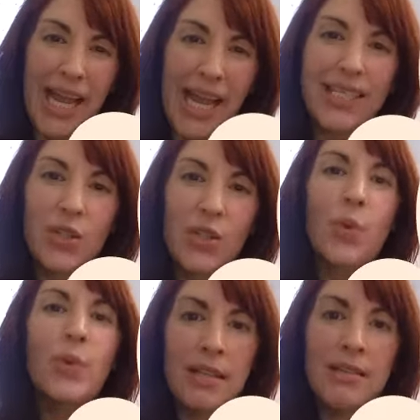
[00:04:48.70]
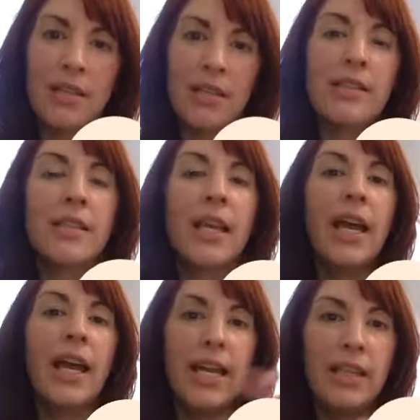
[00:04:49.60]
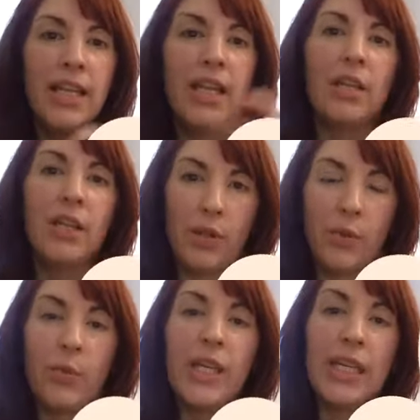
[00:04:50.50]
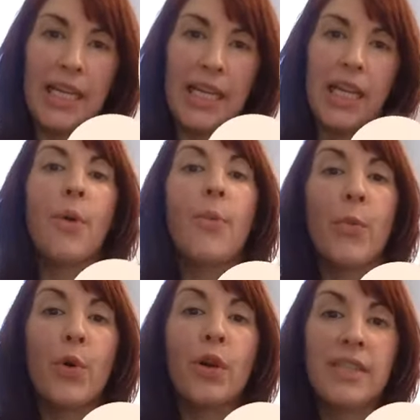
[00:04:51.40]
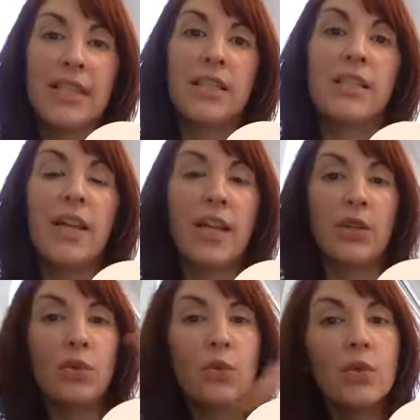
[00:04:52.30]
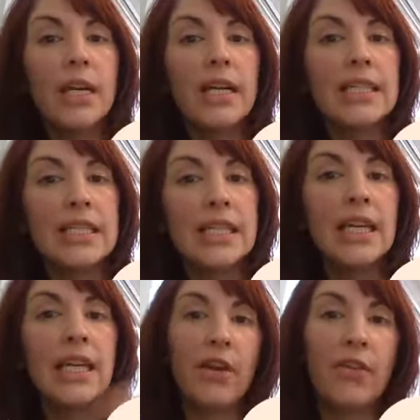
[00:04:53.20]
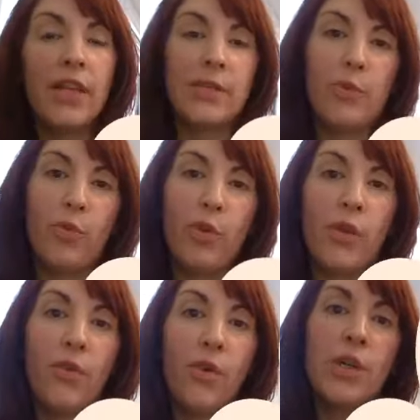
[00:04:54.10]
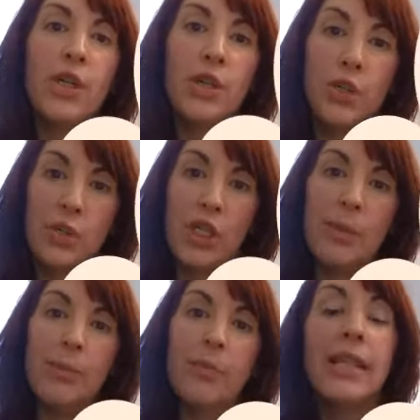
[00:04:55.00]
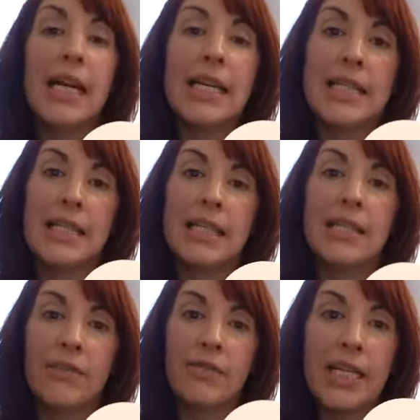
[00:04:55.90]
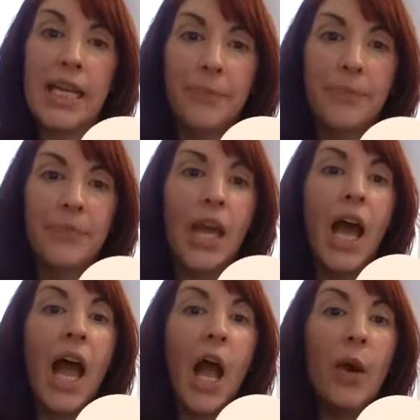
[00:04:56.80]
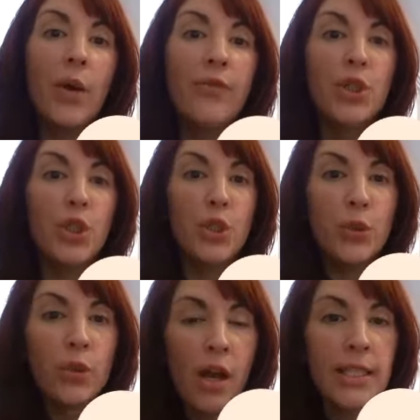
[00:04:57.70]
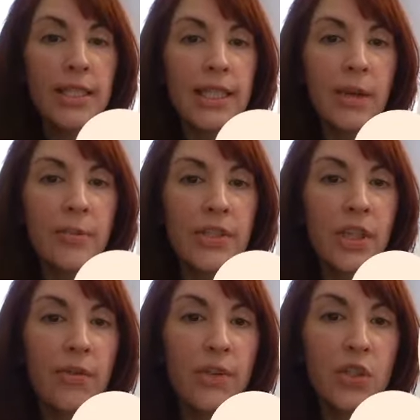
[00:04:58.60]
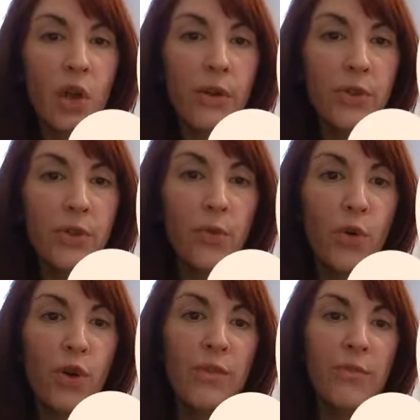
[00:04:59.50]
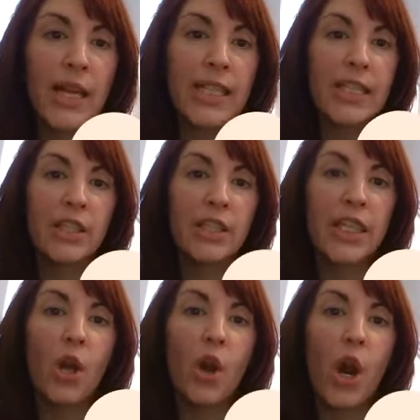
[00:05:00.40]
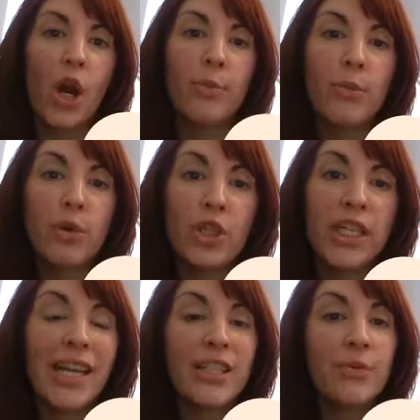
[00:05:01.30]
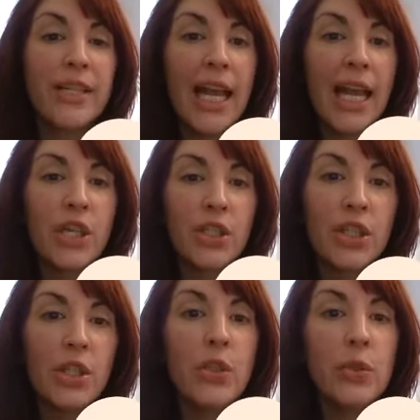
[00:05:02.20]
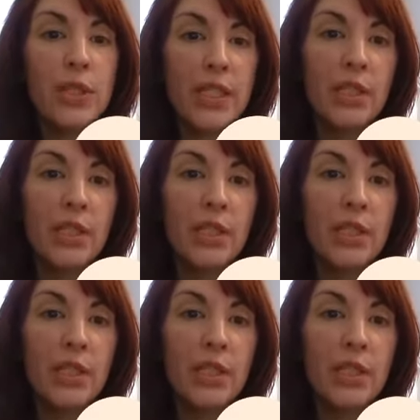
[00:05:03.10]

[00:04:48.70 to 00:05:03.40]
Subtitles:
it has its own sentence, and then we can get a more of a sense of that historical idea and how that's been brought forward to shape the ideas of today. However, new concepts of a softer form of masculinity are emerging as a reaction to